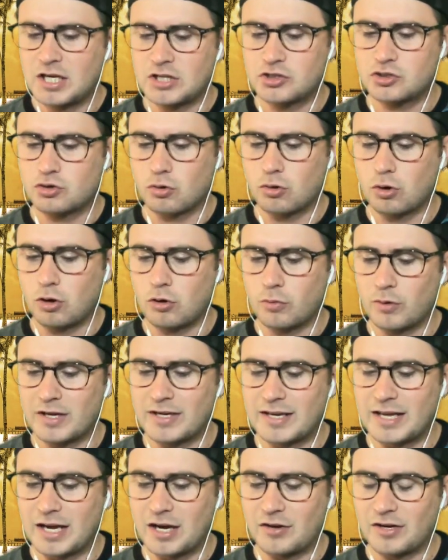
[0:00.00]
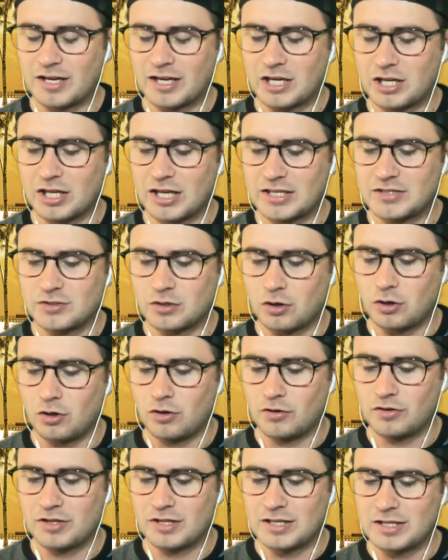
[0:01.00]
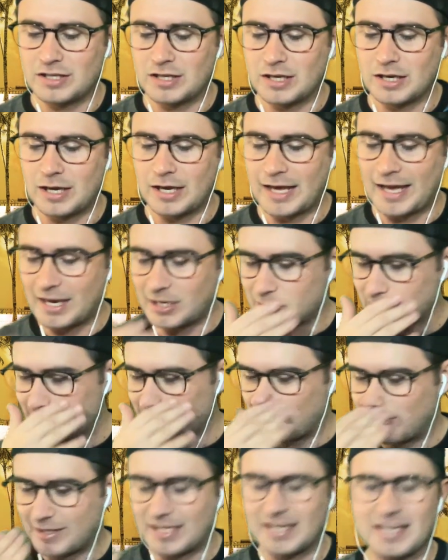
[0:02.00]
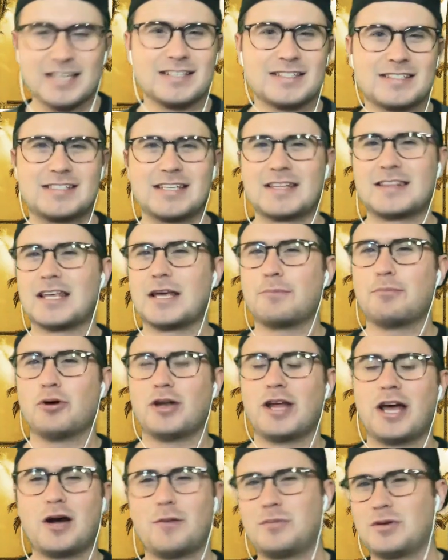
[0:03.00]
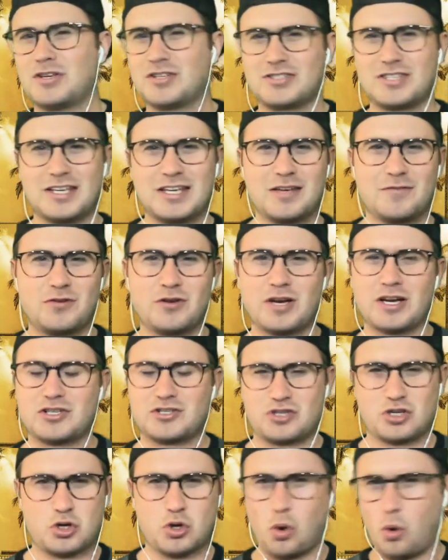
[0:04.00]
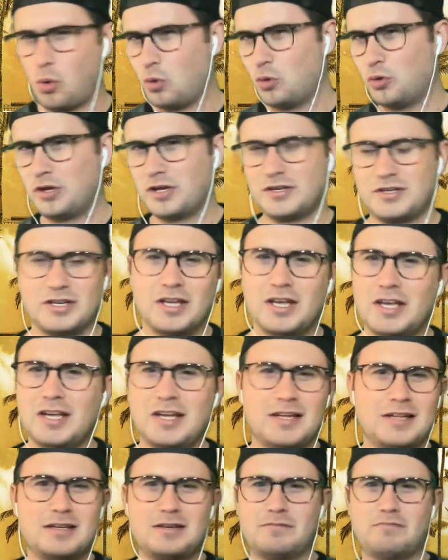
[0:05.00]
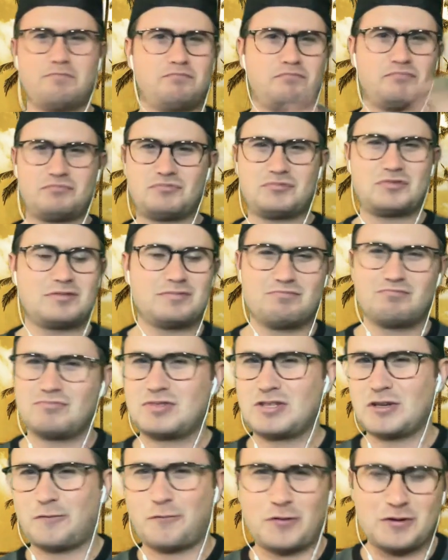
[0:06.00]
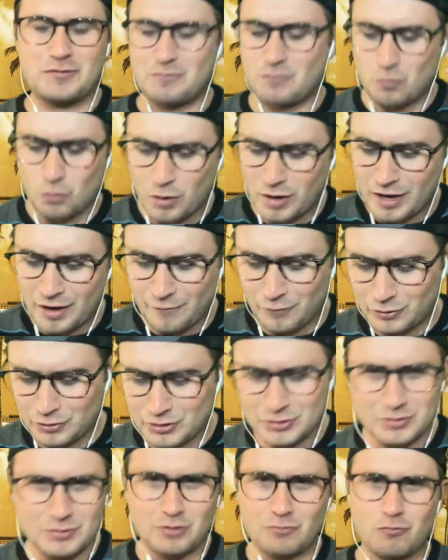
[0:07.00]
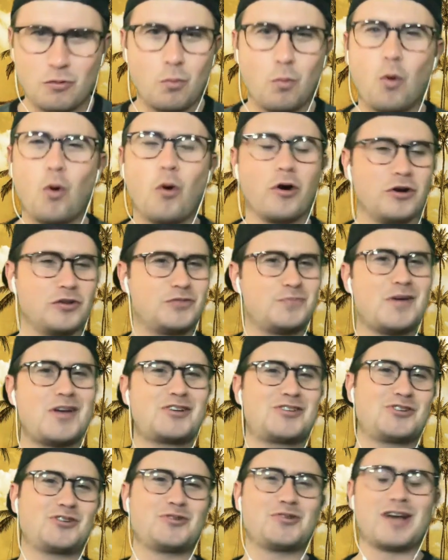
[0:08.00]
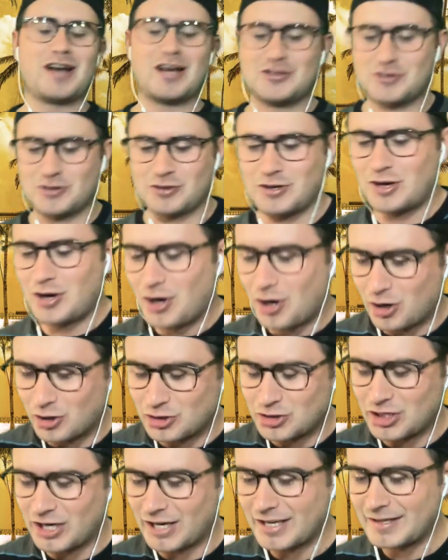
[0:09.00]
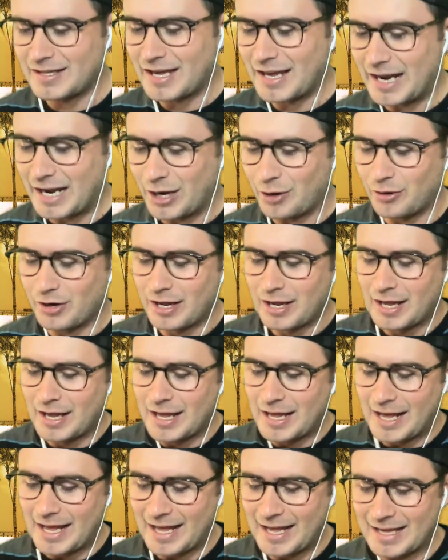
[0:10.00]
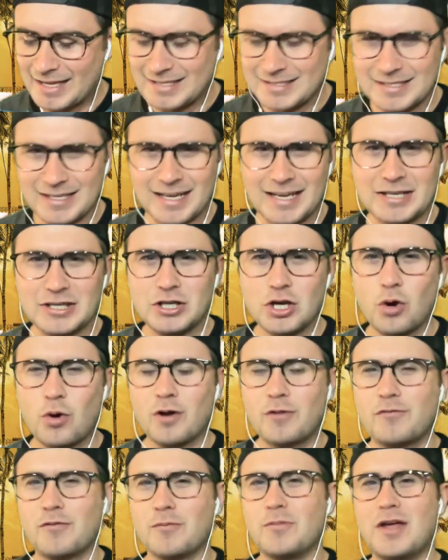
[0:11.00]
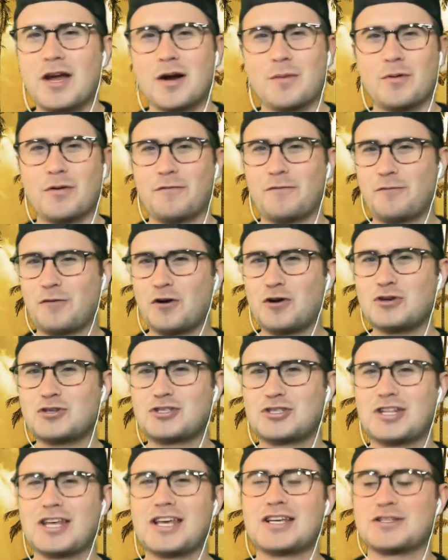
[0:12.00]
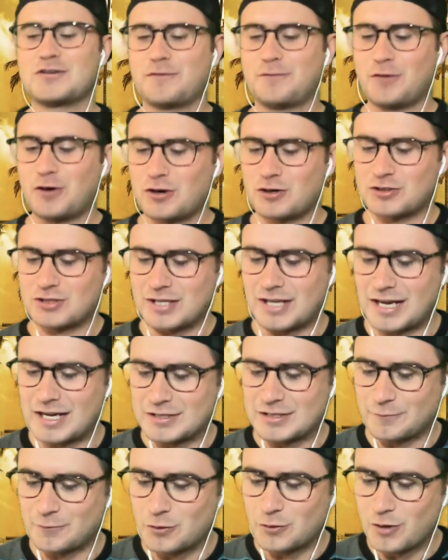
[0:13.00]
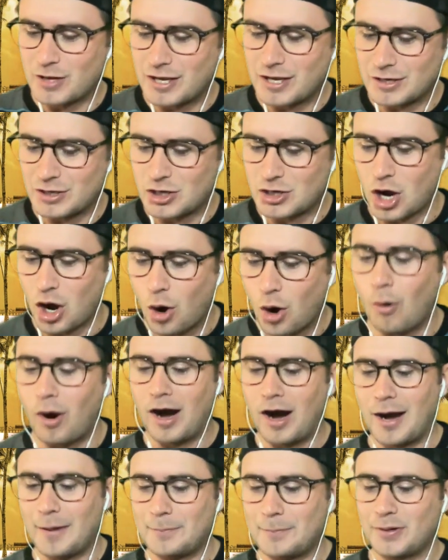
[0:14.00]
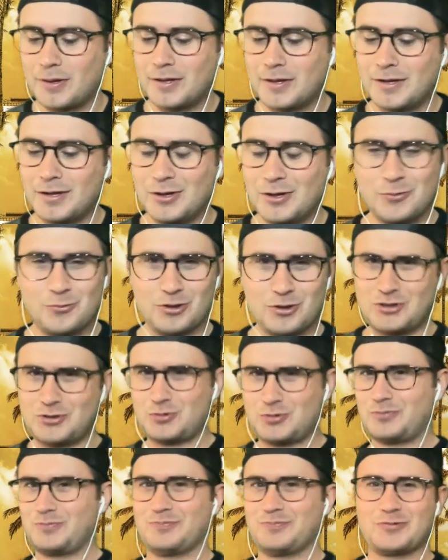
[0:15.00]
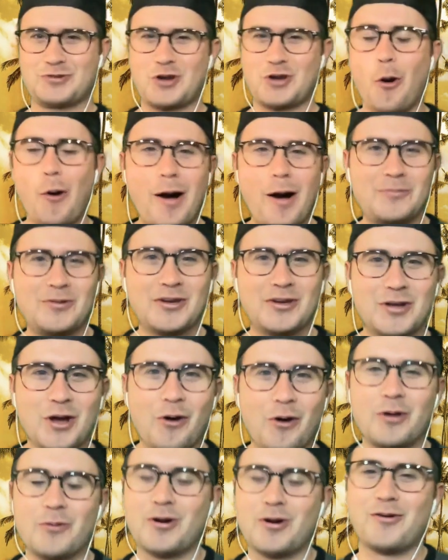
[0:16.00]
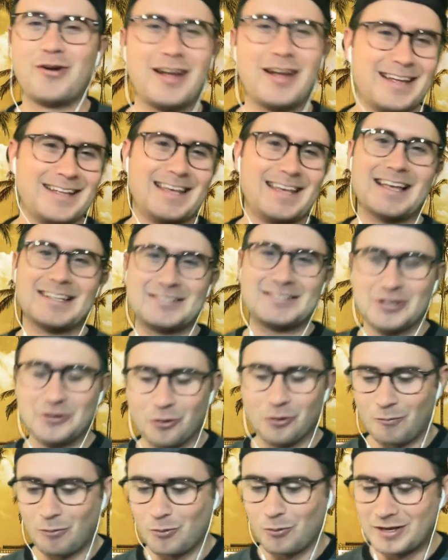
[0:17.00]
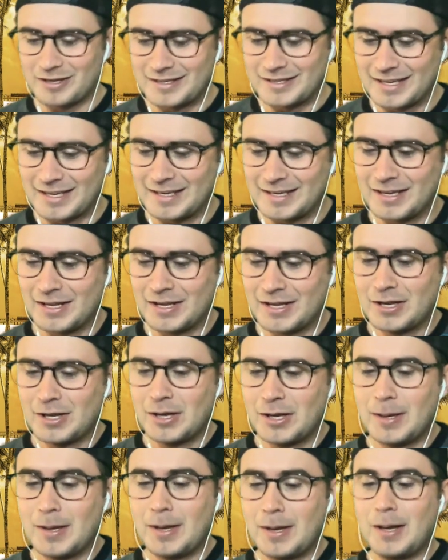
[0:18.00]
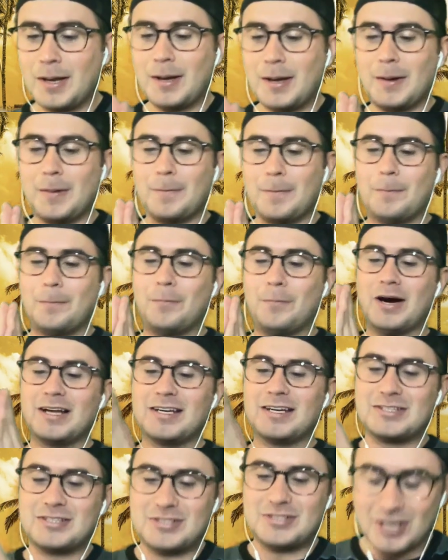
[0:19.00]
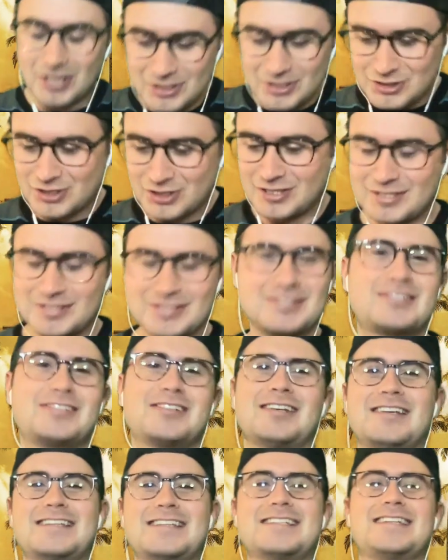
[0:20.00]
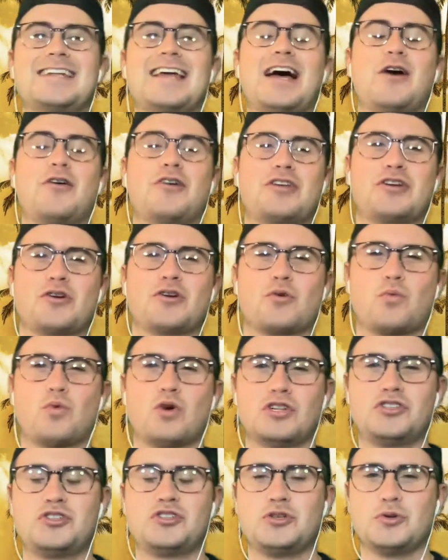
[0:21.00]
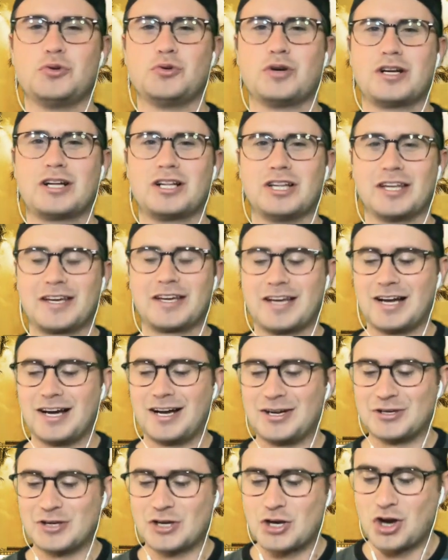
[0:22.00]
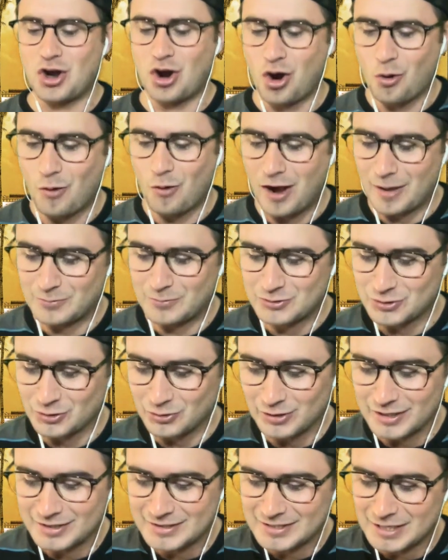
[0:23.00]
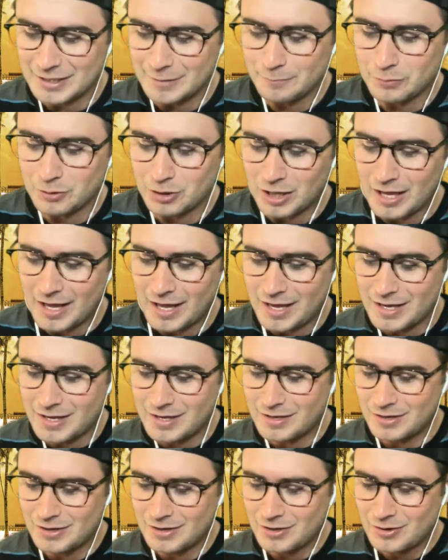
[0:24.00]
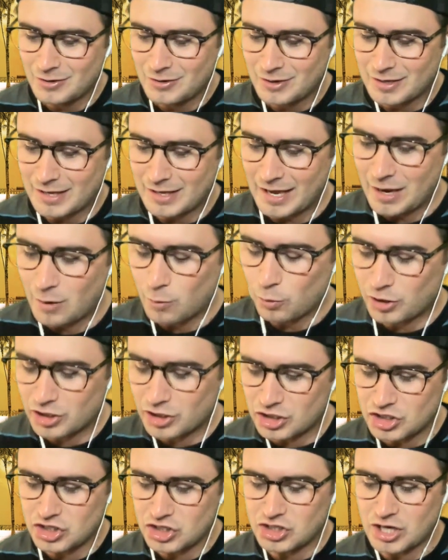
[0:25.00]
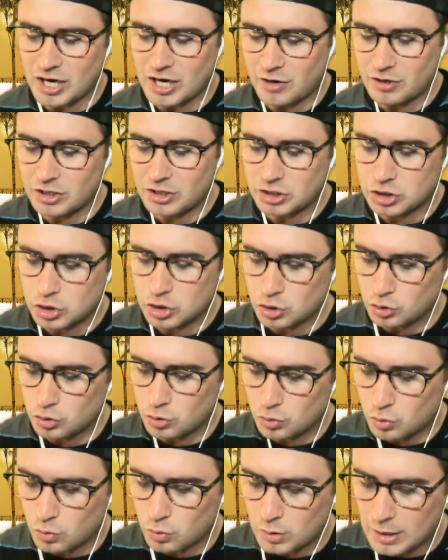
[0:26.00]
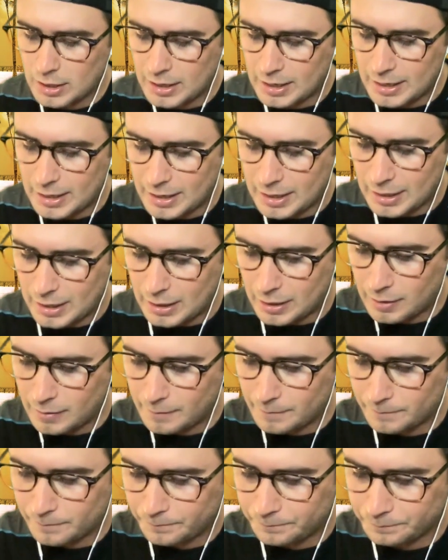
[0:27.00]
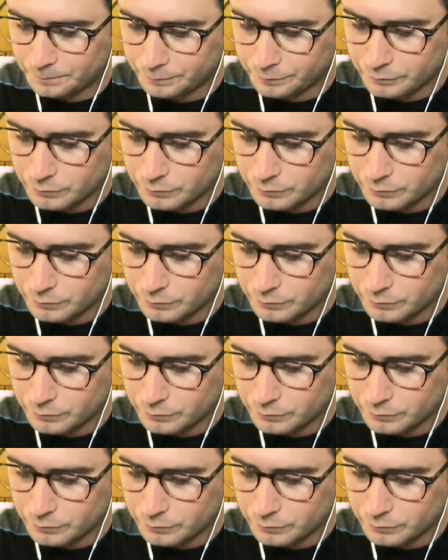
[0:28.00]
and scroll all the way down and collect all the extra things that they put out because they give you extra gold and different whatever, just rewards. Make sure you guys are, are checking that out and uh, and going from there. But first things first, guys, if you hit co-op, which co-op didn't go anywhere, right? Yes, the normal one did. But Dungeons is now here once you click on co-op. So let's hit play Okay, we're going to share it to um,